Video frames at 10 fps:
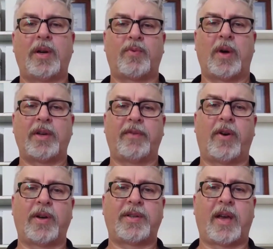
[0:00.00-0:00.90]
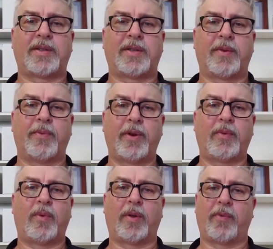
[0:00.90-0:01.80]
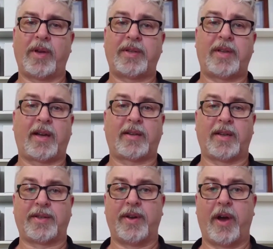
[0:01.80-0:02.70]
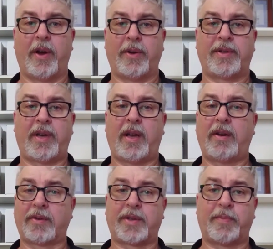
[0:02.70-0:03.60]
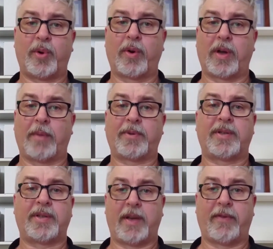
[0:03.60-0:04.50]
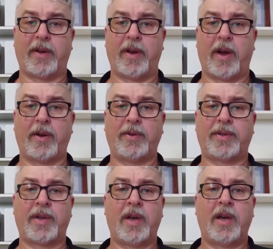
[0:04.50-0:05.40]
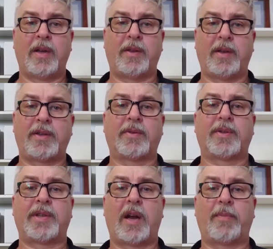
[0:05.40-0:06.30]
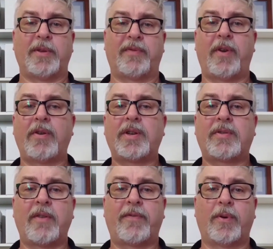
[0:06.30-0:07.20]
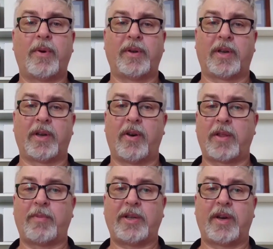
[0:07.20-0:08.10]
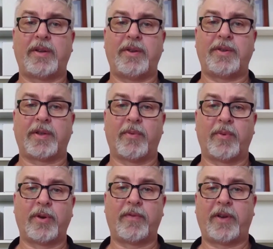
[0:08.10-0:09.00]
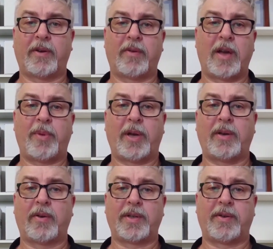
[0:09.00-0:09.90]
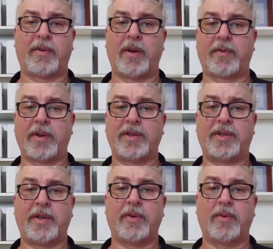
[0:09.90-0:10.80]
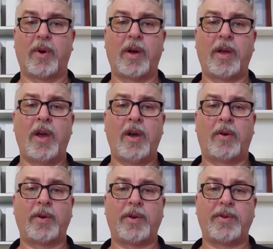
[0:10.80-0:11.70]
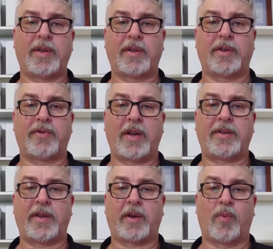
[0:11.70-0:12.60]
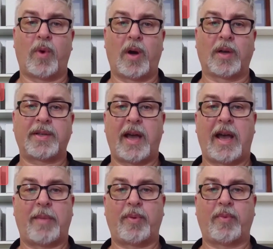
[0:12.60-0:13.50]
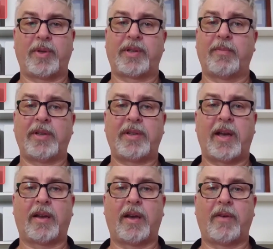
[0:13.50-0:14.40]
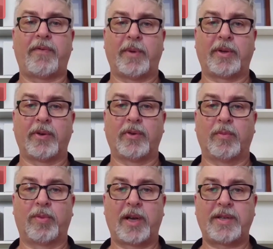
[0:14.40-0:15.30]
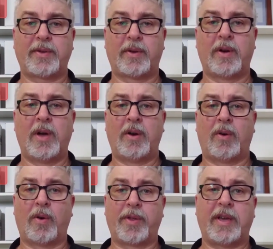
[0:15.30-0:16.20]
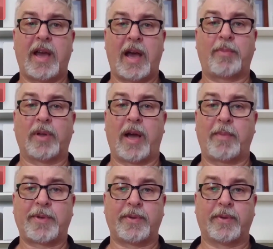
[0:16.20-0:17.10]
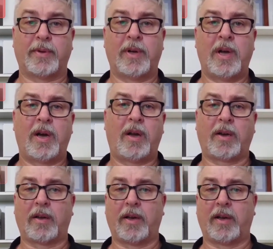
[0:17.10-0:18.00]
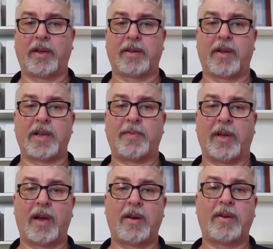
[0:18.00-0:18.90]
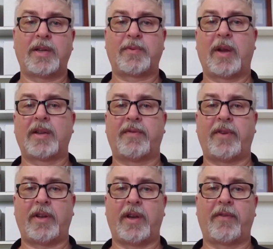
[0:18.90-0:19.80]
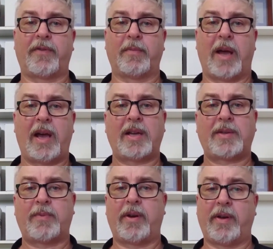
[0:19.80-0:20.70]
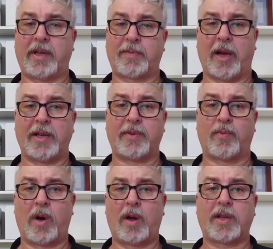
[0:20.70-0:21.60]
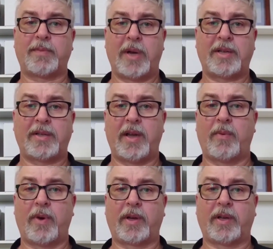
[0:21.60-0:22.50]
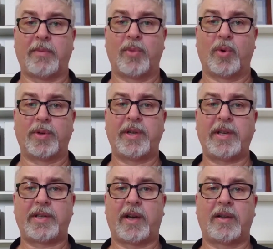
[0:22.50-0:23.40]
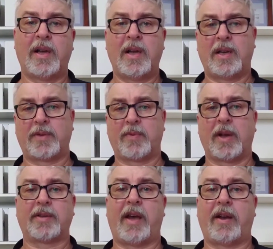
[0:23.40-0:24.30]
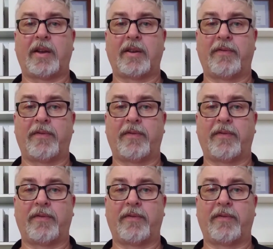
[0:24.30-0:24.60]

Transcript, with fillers: wise, one device acts as the root while the rest act as nodes, and it'll support up to 7 nodes. The initial setup is very straightforward and can either be done using the Root Vigor AP903's GUI or using the DrayTek Wireless app, which can be downloaded from the Google Play Store or the Apple App Store. I'll include a link to those below, as well as a video from Ash where he explains wireless mesh networking in more detail, as well as how to